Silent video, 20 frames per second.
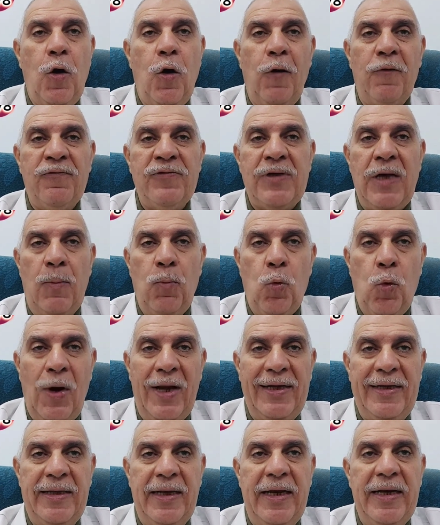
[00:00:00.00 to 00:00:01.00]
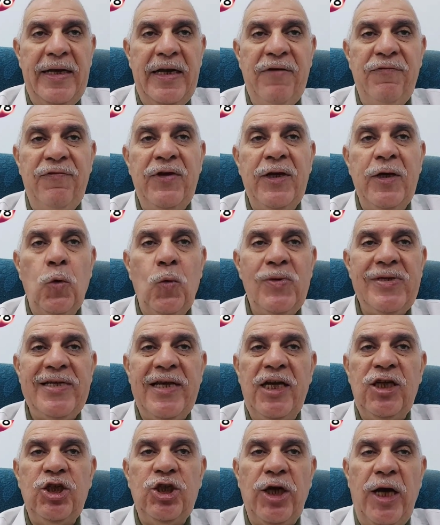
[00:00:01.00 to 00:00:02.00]
of someone living
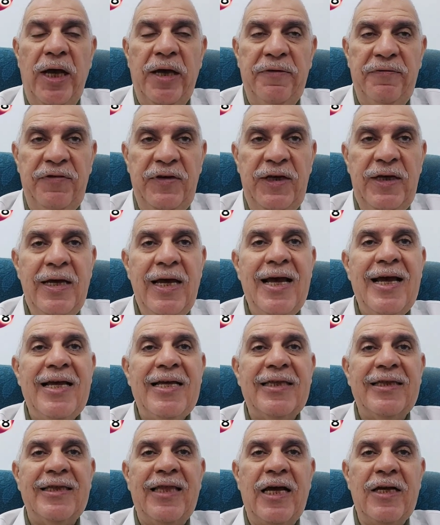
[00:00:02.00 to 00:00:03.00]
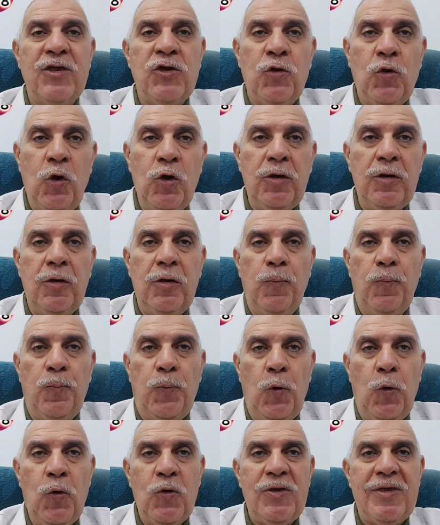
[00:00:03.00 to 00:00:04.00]
with HIV does not
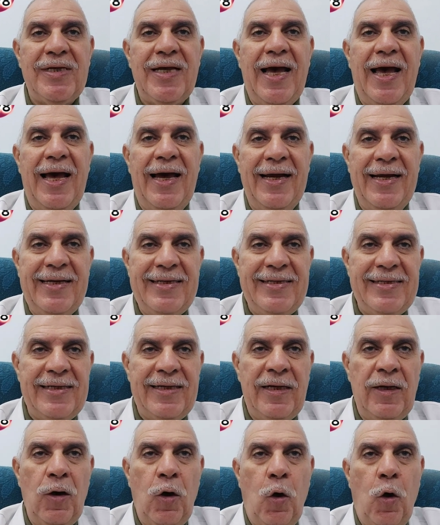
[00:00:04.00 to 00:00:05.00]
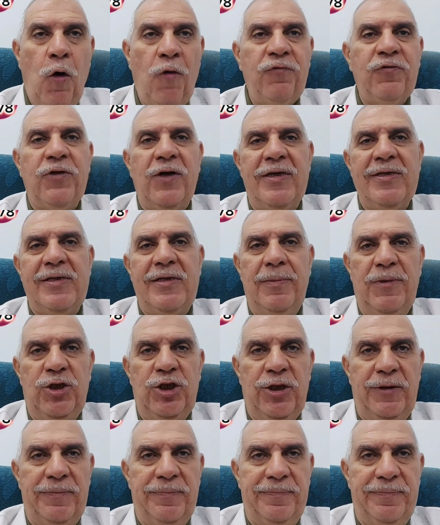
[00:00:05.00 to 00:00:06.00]
pose a risk of
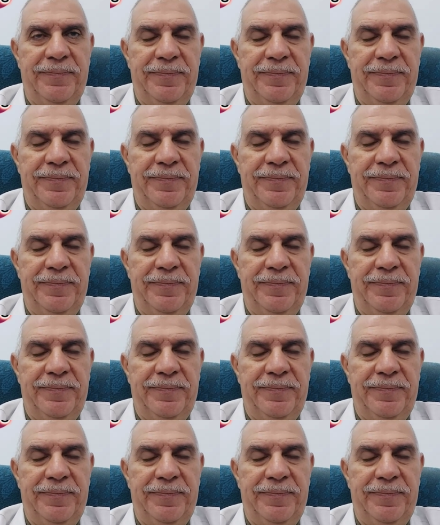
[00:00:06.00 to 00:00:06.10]
transmission.